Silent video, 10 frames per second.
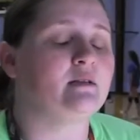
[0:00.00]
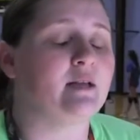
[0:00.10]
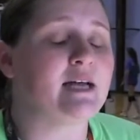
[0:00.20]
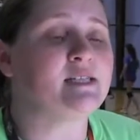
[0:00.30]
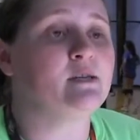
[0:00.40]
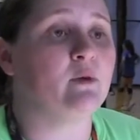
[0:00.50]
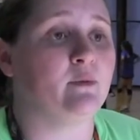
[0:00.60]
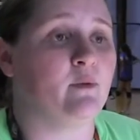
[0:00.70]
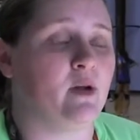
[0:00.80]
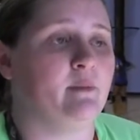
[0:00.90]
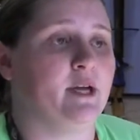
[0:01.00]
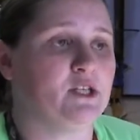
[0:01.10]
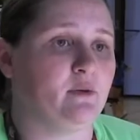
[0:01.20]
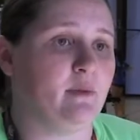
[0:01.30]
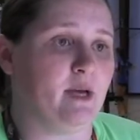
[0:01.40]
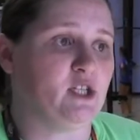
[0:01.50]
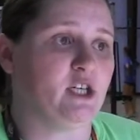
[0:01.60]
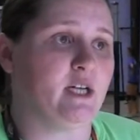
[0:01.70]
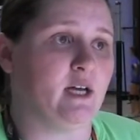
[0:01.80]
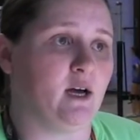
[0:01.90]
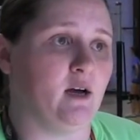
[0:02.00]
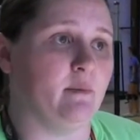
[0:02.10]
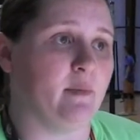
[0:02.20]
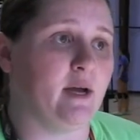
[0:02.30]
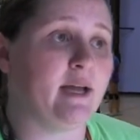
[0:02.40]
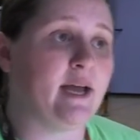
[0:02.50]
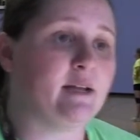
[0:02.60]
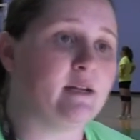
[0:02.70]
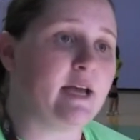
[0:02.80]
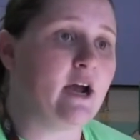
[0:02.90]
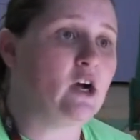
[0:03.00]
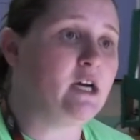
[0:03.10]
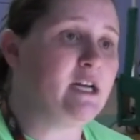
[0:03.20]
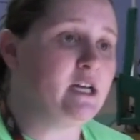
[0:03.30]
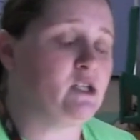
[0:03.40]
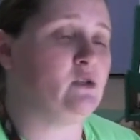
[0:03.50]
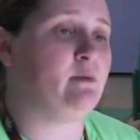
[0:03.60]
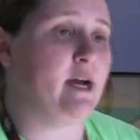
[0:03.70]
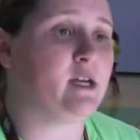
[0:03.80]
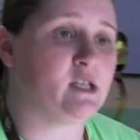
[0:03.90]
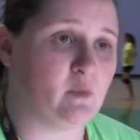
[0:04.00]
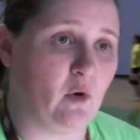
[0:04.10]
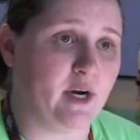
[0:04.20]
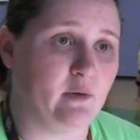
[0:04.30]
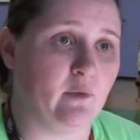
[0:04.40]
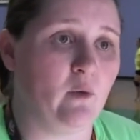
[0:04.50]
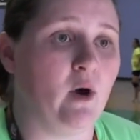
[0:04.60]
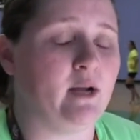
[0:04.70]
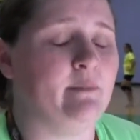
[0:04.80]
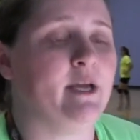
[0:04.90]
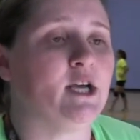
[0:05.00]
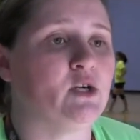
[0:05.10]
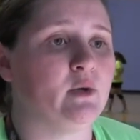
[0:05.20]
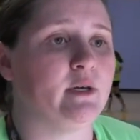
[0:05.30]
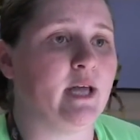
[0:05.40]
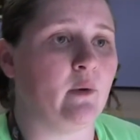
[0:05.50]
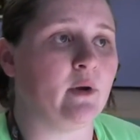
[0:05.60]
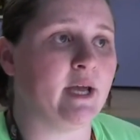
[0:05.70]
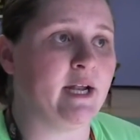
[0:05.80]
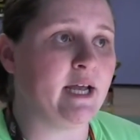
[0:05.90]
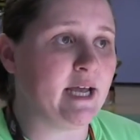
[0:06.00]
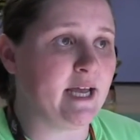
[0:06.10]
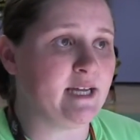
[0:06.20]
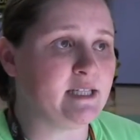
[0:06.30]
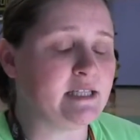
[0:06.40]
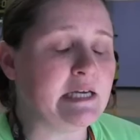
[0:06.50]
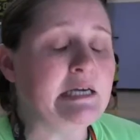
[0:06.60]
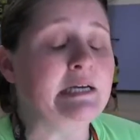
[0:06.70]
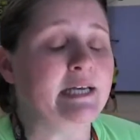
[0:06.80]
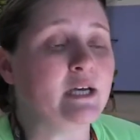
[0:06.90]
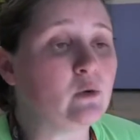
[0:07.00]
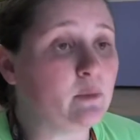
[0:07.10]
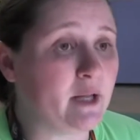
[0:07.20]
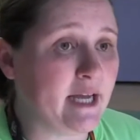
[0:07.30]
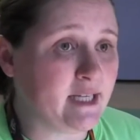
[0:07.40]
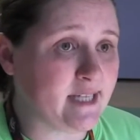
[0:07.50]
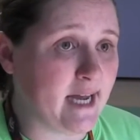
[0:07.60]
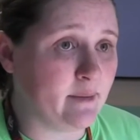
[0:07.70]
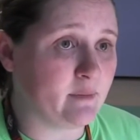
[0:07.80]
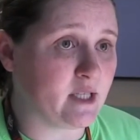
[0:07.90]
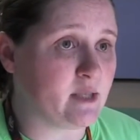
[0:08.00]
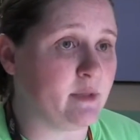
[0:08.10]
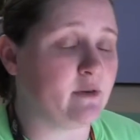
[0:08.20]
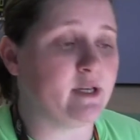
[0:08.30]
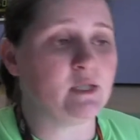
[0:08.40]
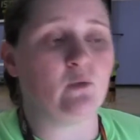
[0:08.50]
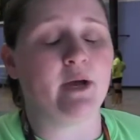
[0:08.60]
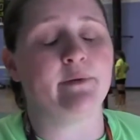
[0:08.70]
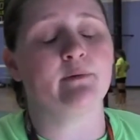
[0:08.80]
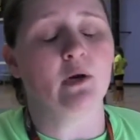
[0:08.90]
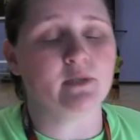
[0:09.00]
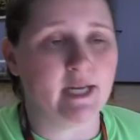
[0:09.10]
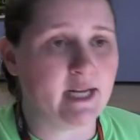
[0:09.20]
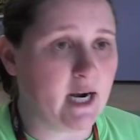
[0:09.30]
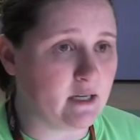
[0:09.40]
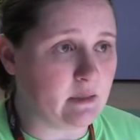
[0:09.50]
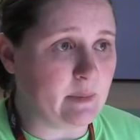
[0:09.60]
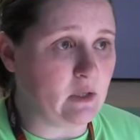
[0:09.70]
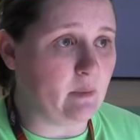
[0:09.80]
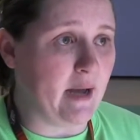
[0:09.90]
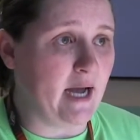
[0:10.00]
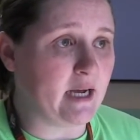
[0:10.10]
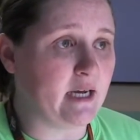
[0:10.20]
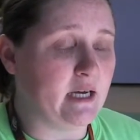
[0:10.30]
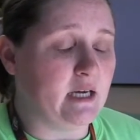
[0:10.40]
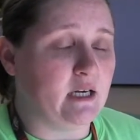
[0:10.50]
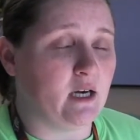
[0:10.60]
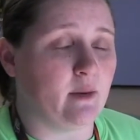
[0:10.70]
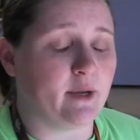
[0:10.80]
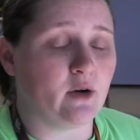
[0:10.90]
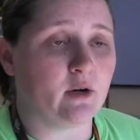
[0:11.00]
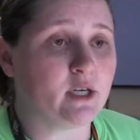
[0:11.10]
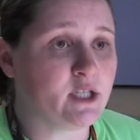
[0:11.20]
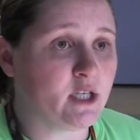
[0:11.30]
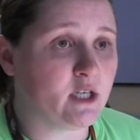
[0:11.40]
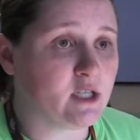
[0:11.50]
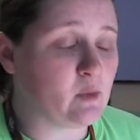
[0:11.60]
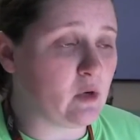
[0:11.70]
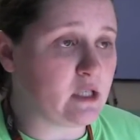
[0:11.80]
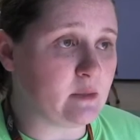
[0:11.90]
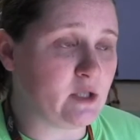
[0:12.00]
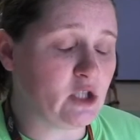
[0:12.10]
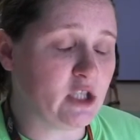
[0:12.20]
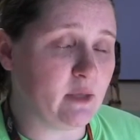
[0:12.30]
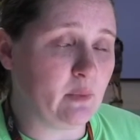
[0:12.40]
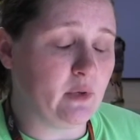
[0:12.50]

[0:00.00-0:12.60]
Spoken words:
Lastly, what we want to make sure we mention, again, CARA is a rec sport. We want to make sure that we're getting kids equal playing time. It's a big reason why we rotate out of the middle back. Encouraging good sportsmanship